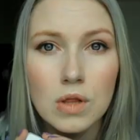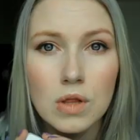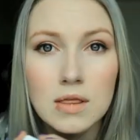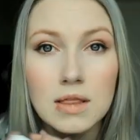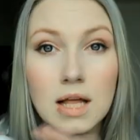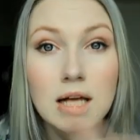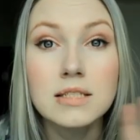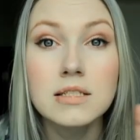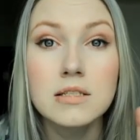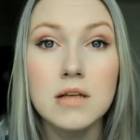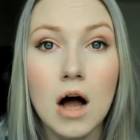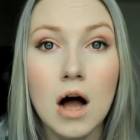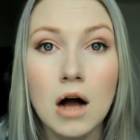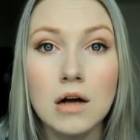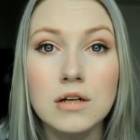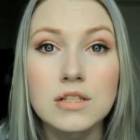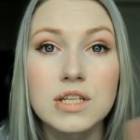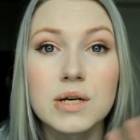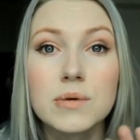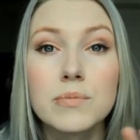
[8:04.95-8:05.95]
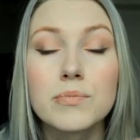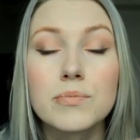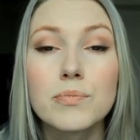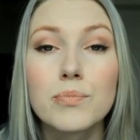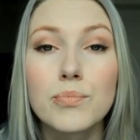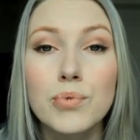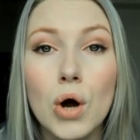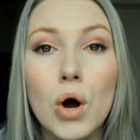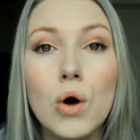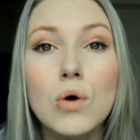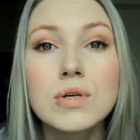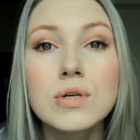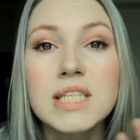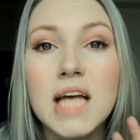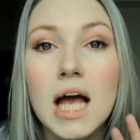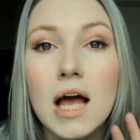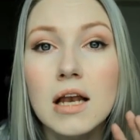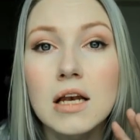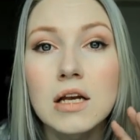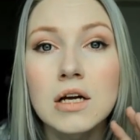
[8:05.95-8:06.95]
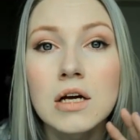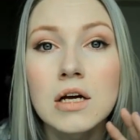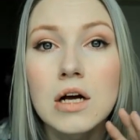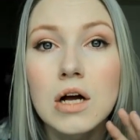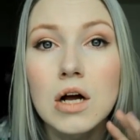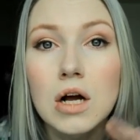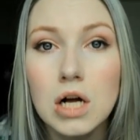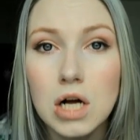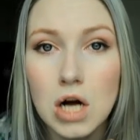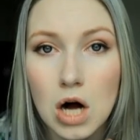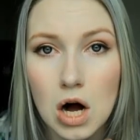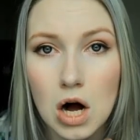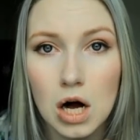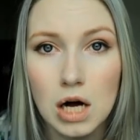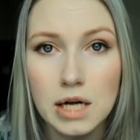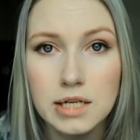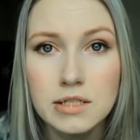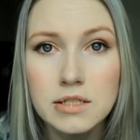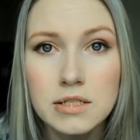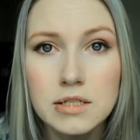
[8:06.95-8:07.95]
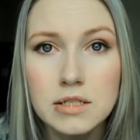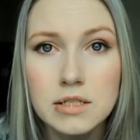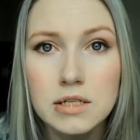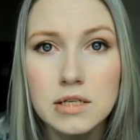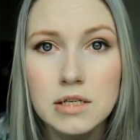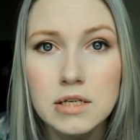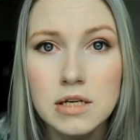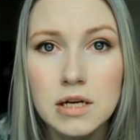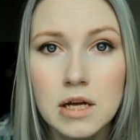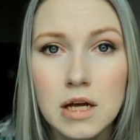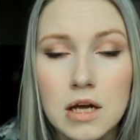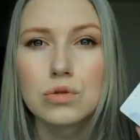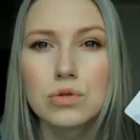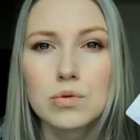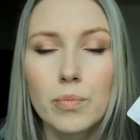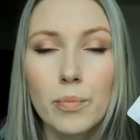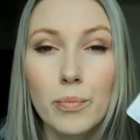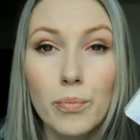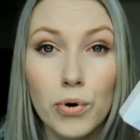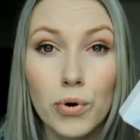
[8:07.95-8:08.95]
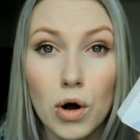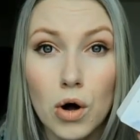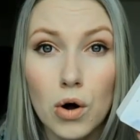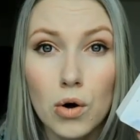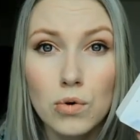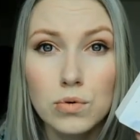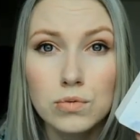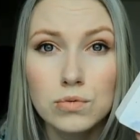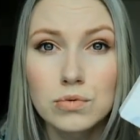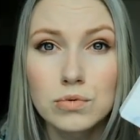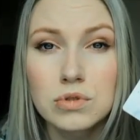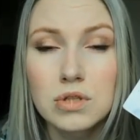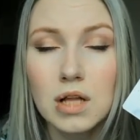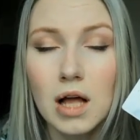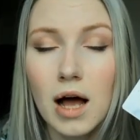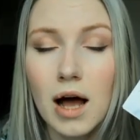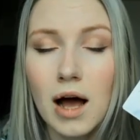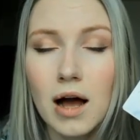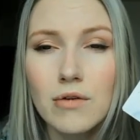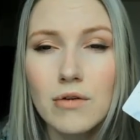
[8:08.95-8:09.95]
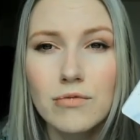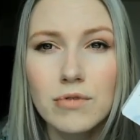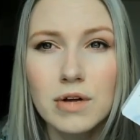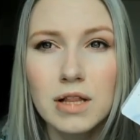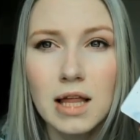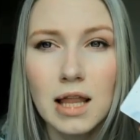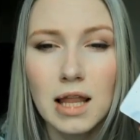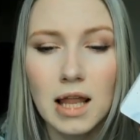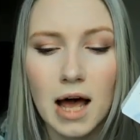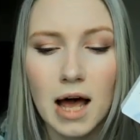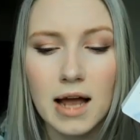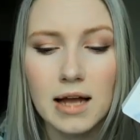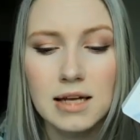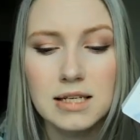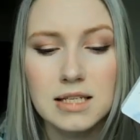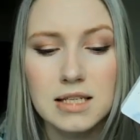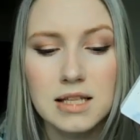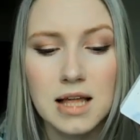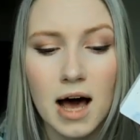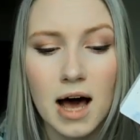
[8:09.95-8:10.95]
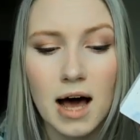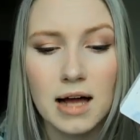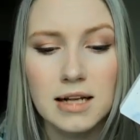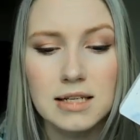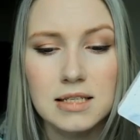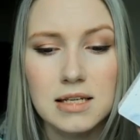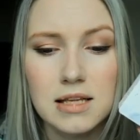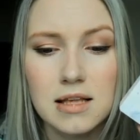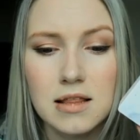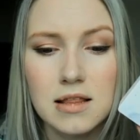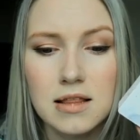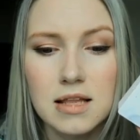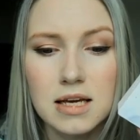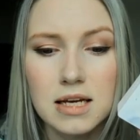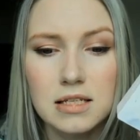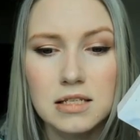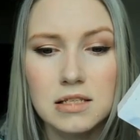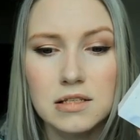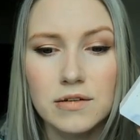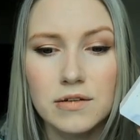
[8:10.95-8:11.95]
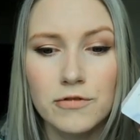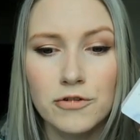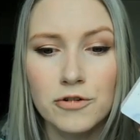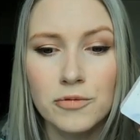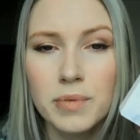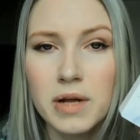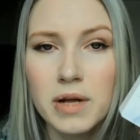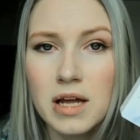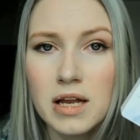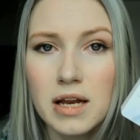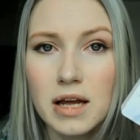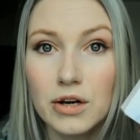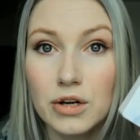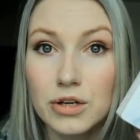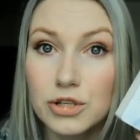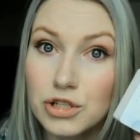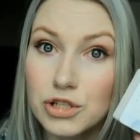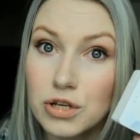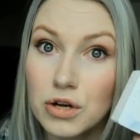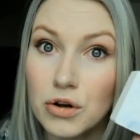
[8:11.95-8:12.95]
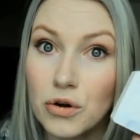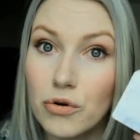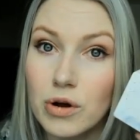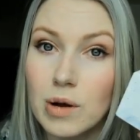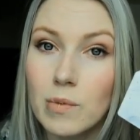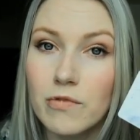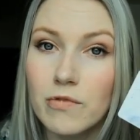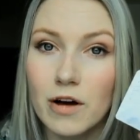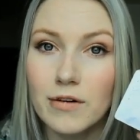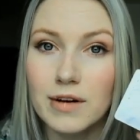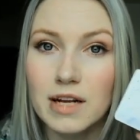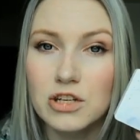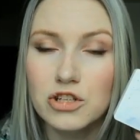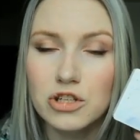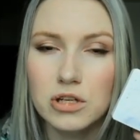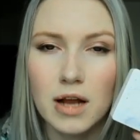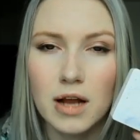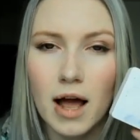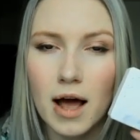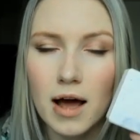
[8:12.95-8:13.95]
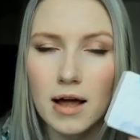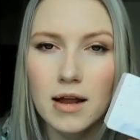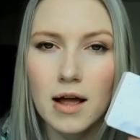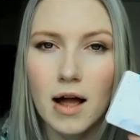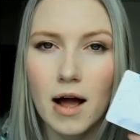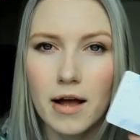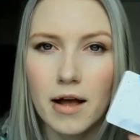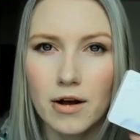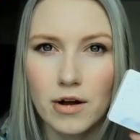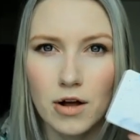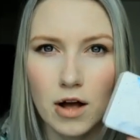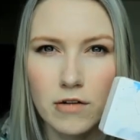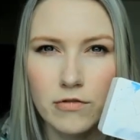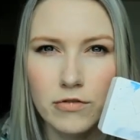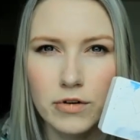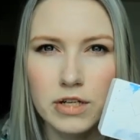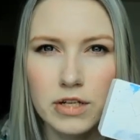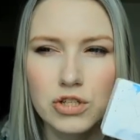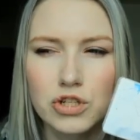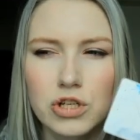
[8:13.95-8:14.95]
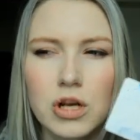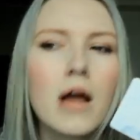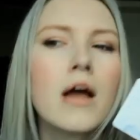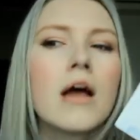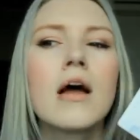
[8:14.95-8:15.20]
Let's talk some pros and cons. Pro, I really liked that this, for being a cushion cream foundation, had a higher coverage.